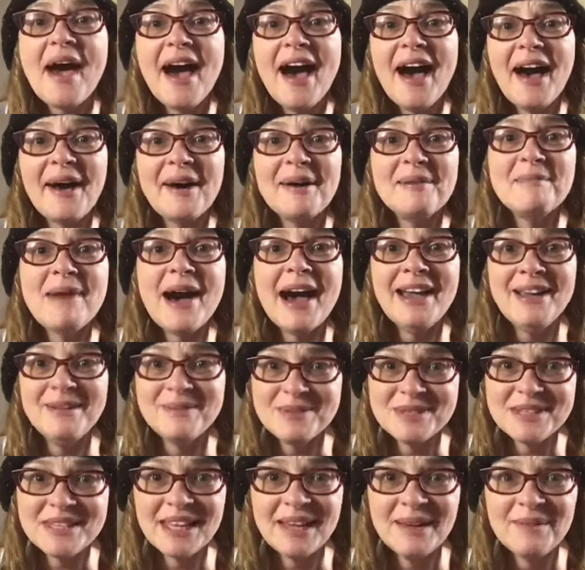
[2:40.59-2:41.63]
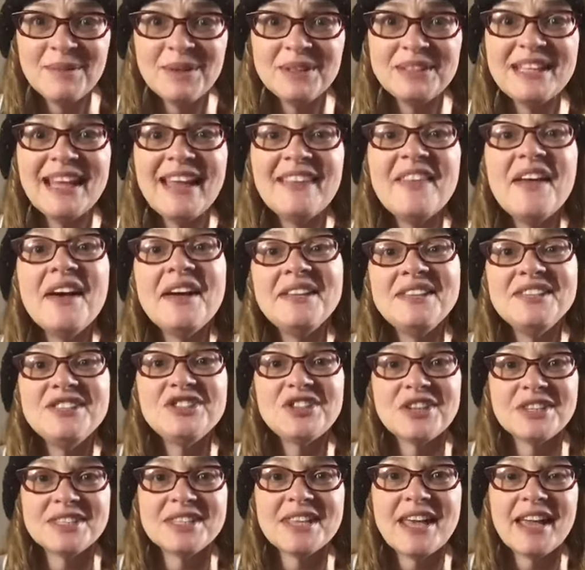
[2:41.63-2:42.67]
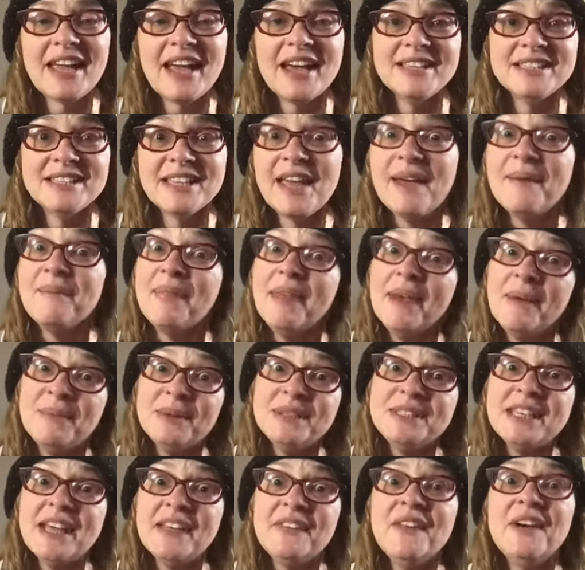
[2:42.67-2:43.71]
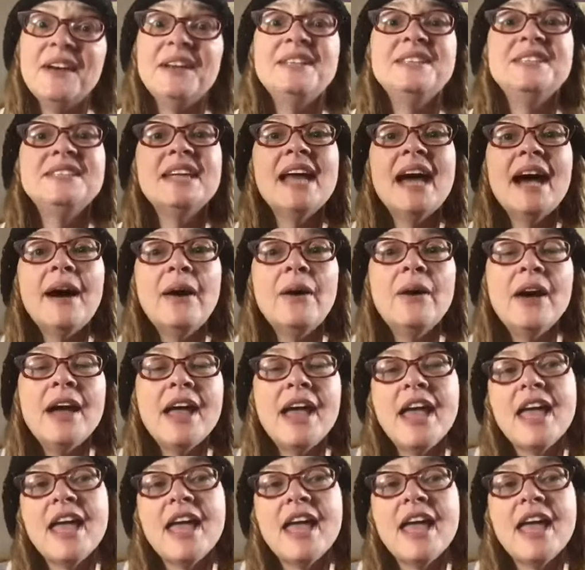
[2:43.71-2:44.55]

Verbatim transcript: Um, I have slammed with deadlines just like I slam them with deadlines now.